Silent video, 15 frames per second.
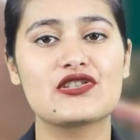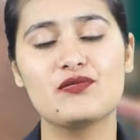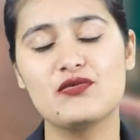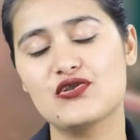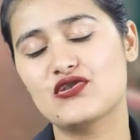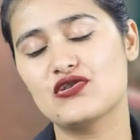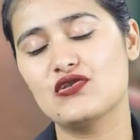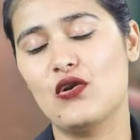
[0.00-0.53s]

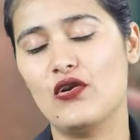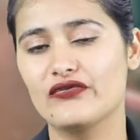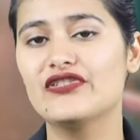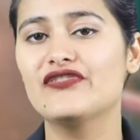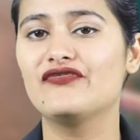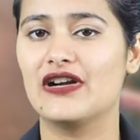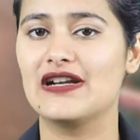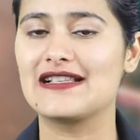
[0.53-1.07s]
distribution of
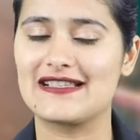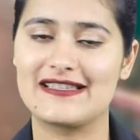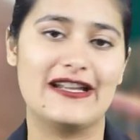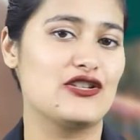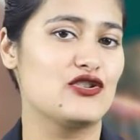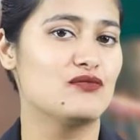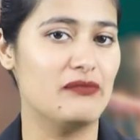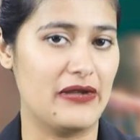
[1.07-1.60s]
the funds
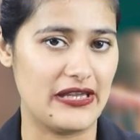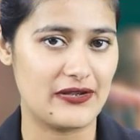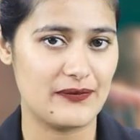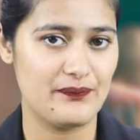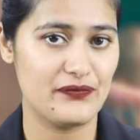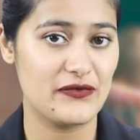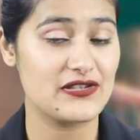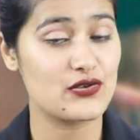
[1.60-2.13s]
that you make.
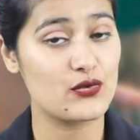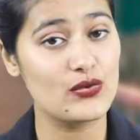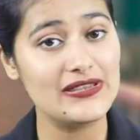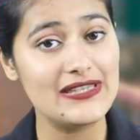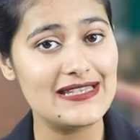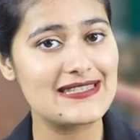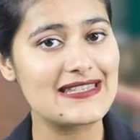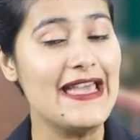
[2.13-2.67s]
So
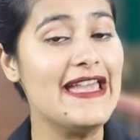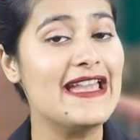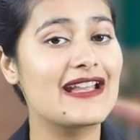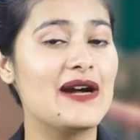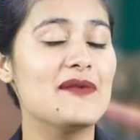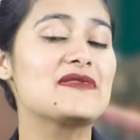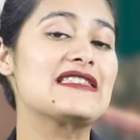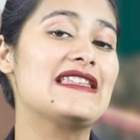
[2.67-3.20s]
with this
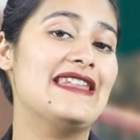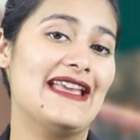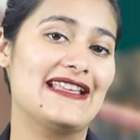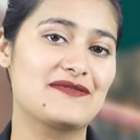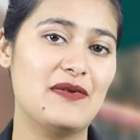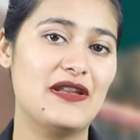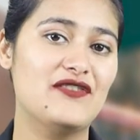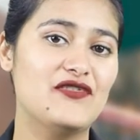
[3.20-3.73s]
comes the
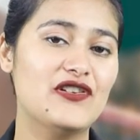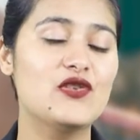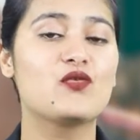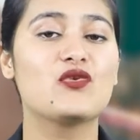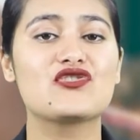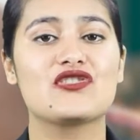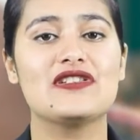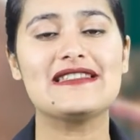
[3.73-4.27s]
next benefit,
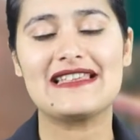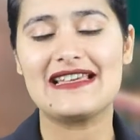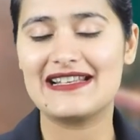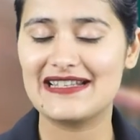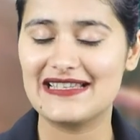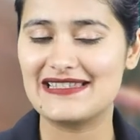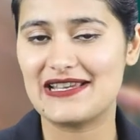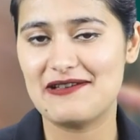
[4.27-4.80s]
which is
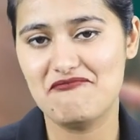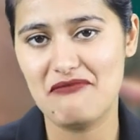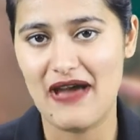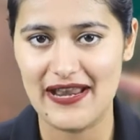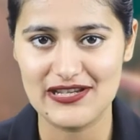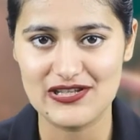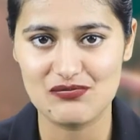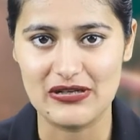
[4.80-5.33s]
risk
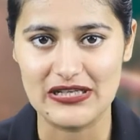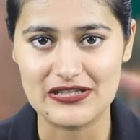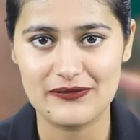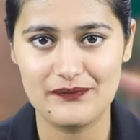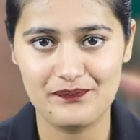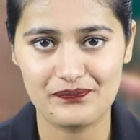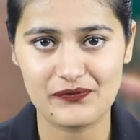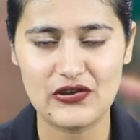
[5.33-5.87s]
management.
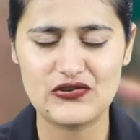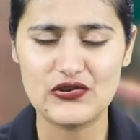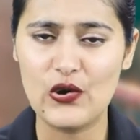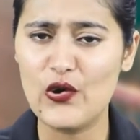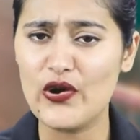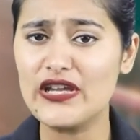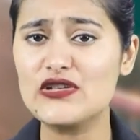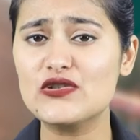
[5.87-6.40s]
So
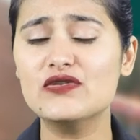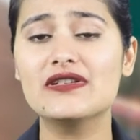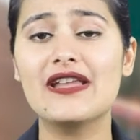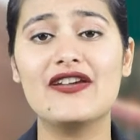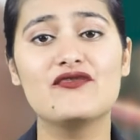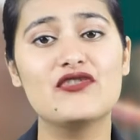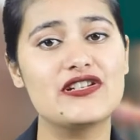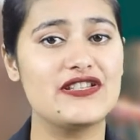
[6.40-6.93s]
owing to
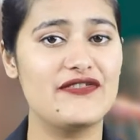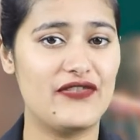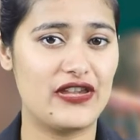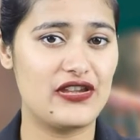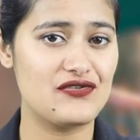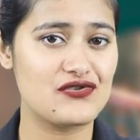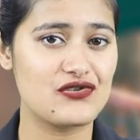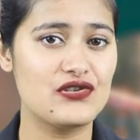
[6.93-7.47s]

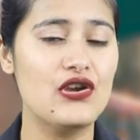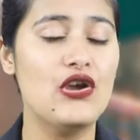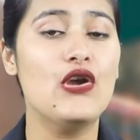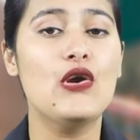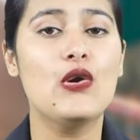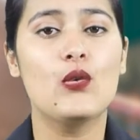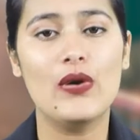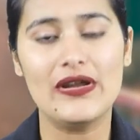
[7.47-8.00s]
diversification,
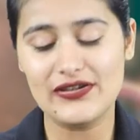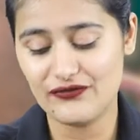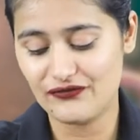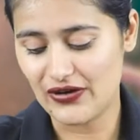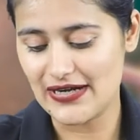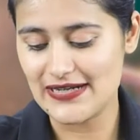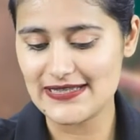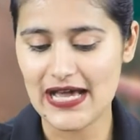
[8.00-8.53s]
where the
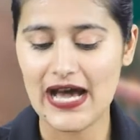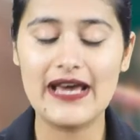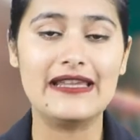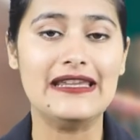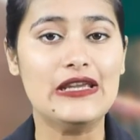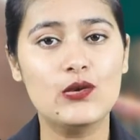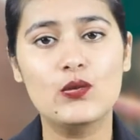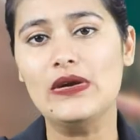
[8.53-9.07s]
funds are
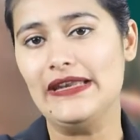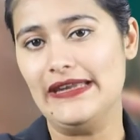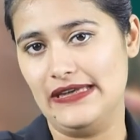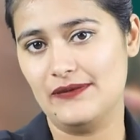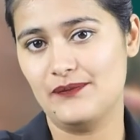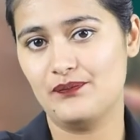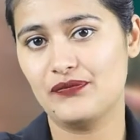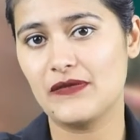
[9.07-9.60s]

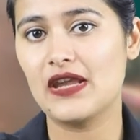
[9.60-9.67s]
equally